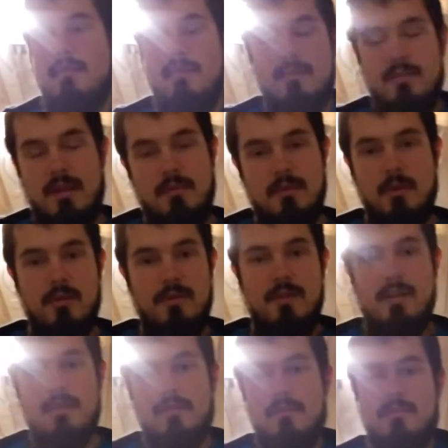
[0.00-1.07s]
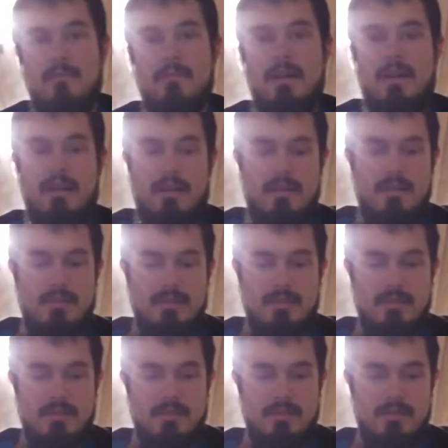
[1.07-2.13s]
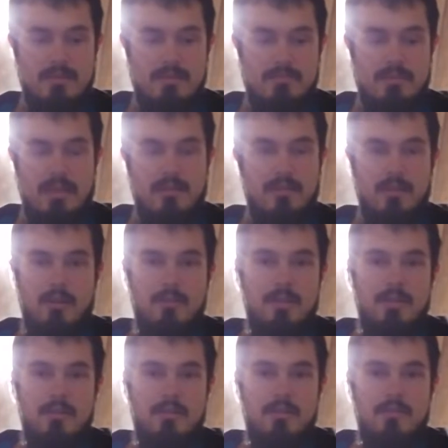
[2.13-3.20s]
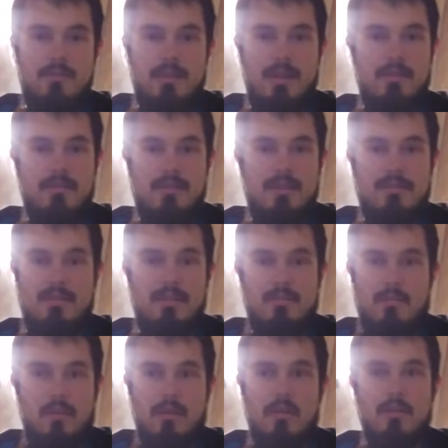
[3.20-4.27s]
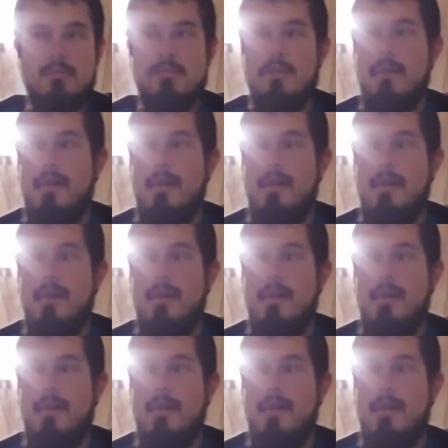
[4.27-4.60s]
the same thing with this. My little OBD2 scanner doesn't even work.